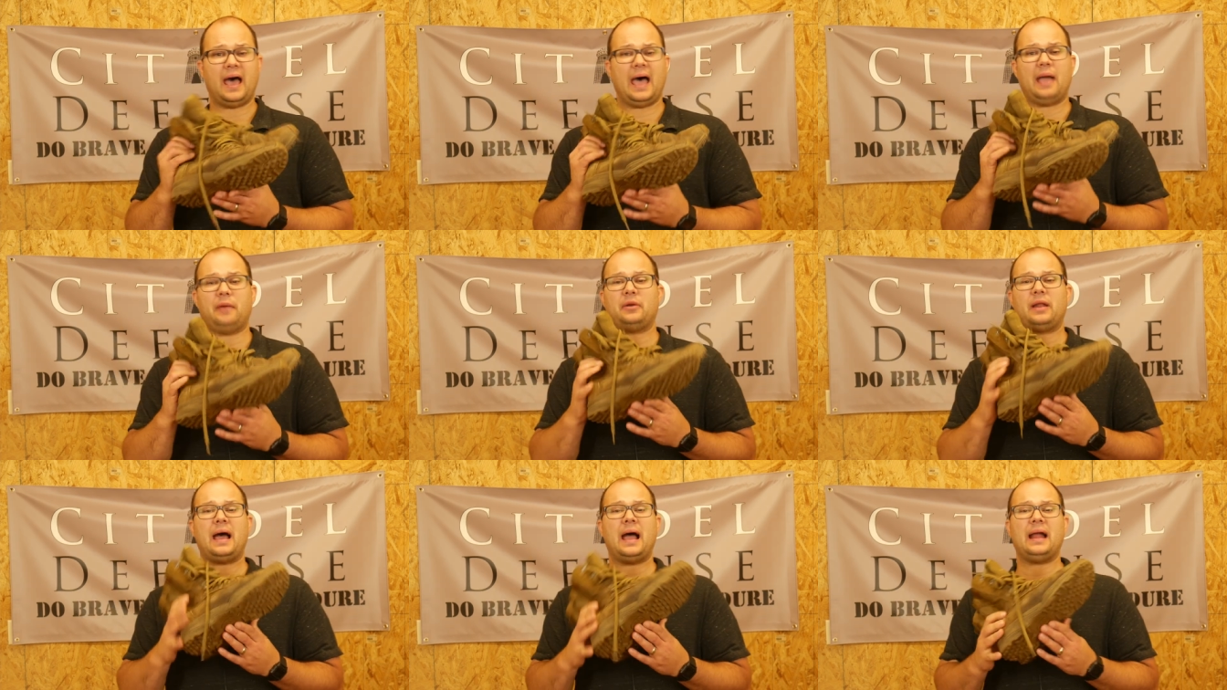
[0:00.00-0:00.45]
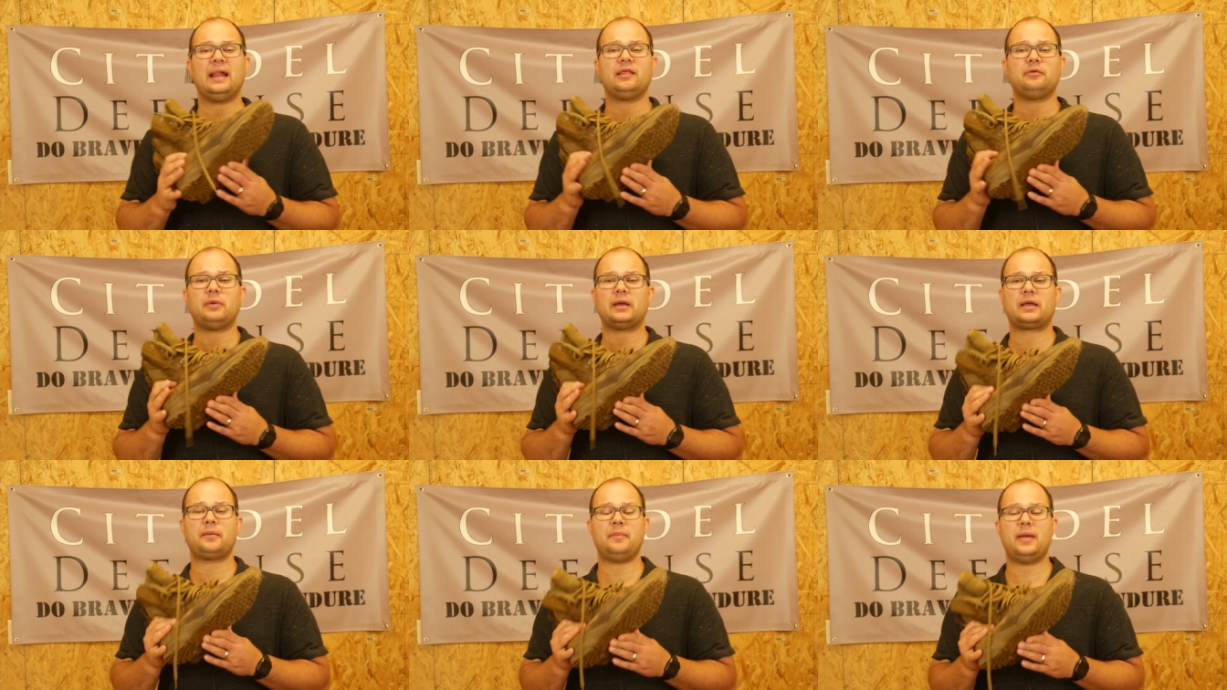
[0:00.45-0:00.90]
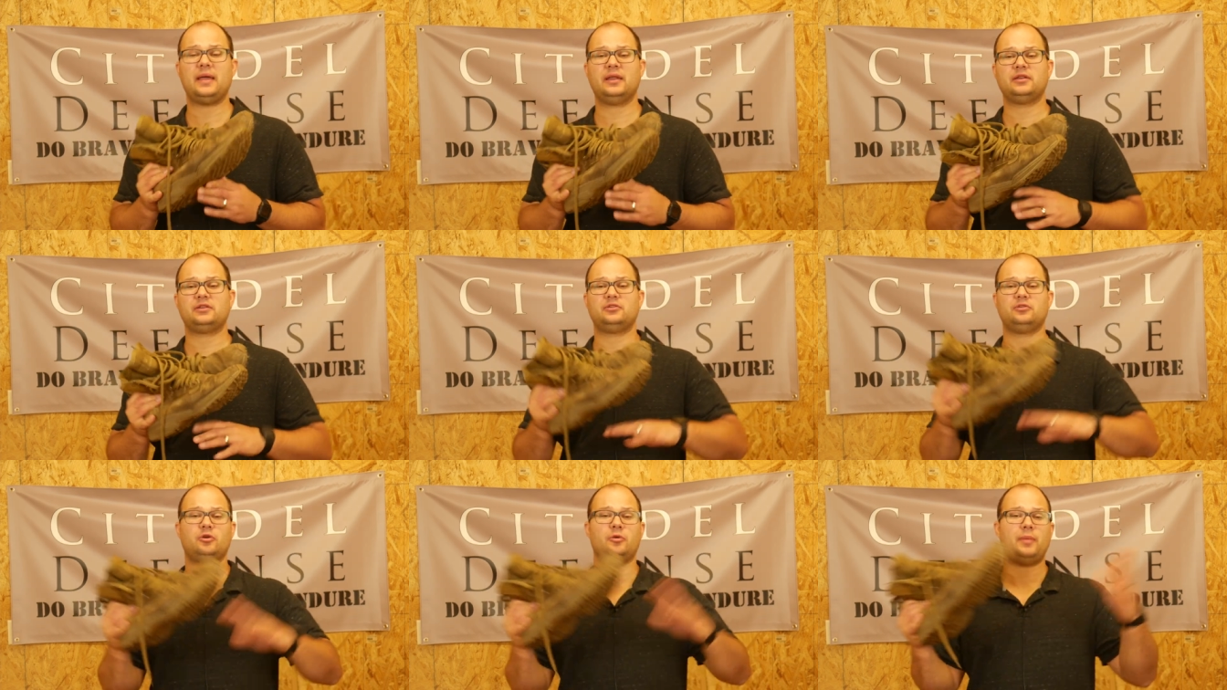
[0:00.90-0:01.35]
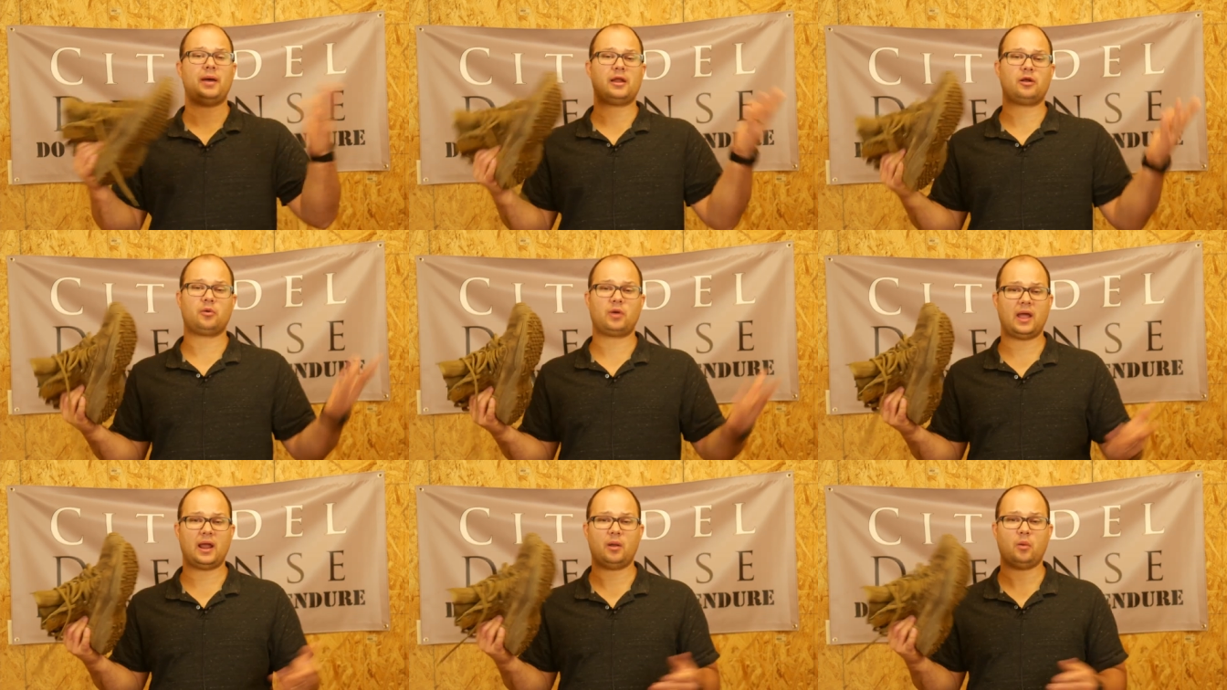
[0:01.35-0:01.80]
I would highly recommend, no
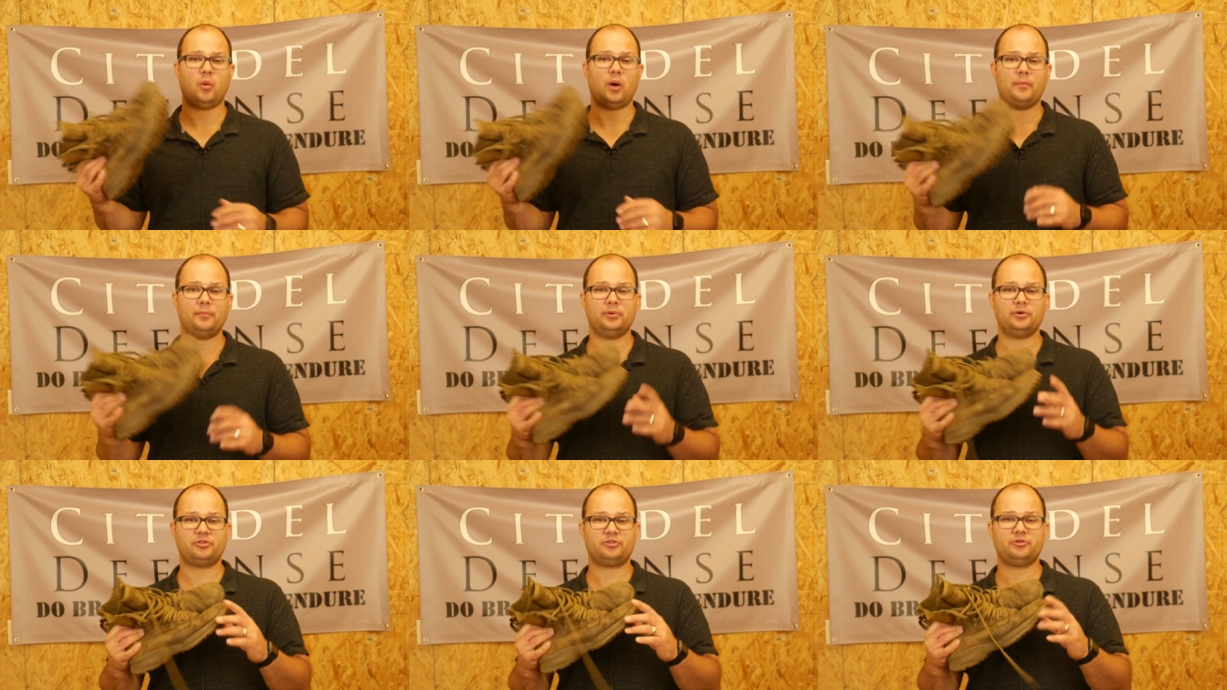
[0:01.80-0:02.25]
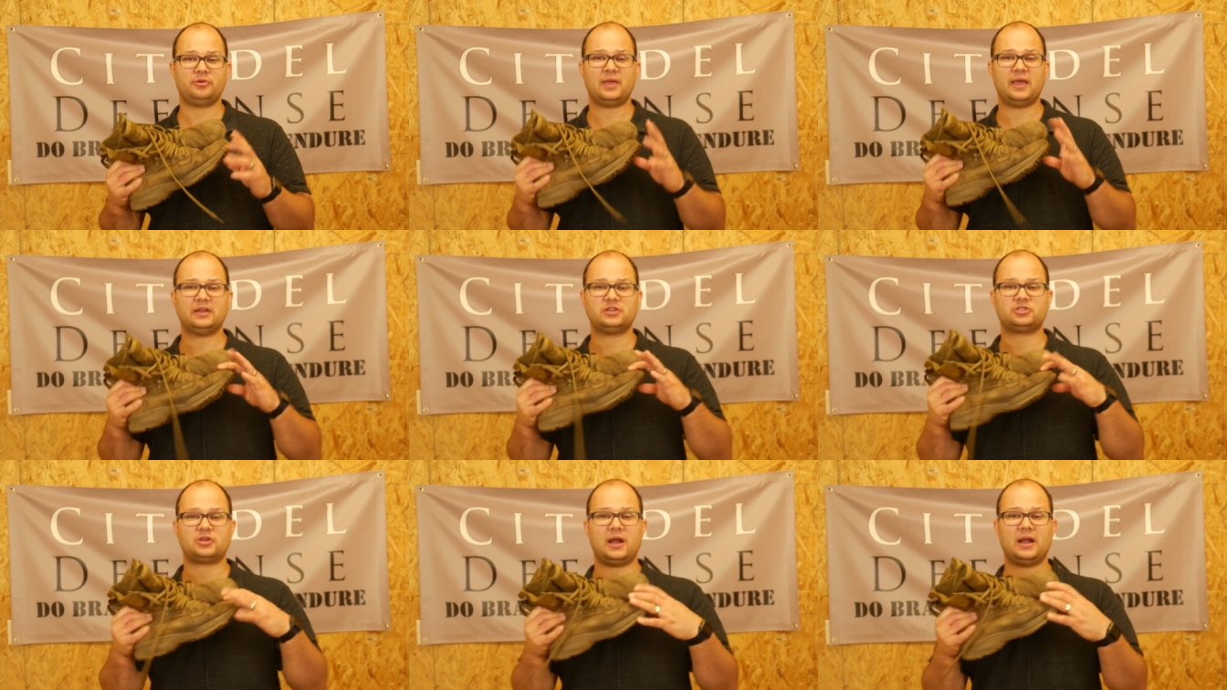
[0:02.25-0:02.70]
matter kind of what boots you get,